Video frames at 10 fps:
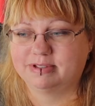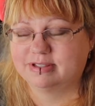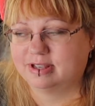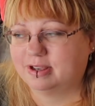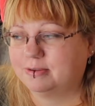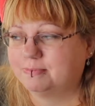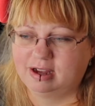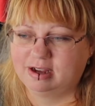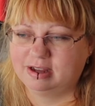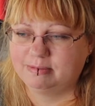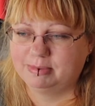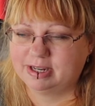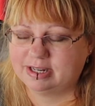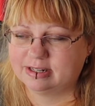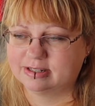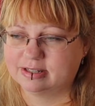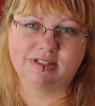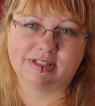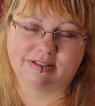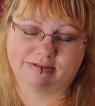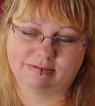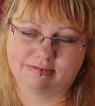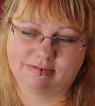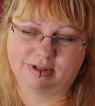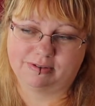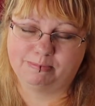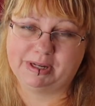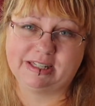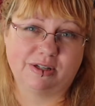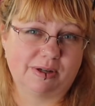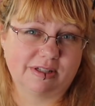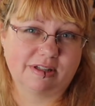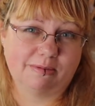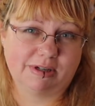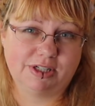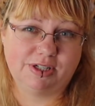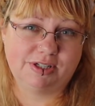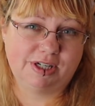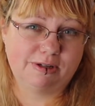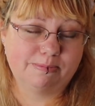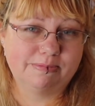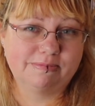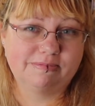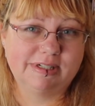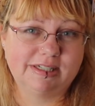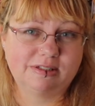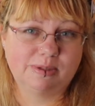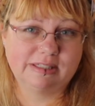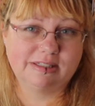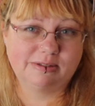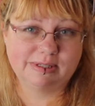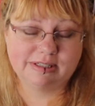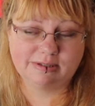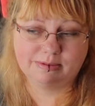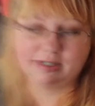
So I might just not be doing so much YouTube in 2020.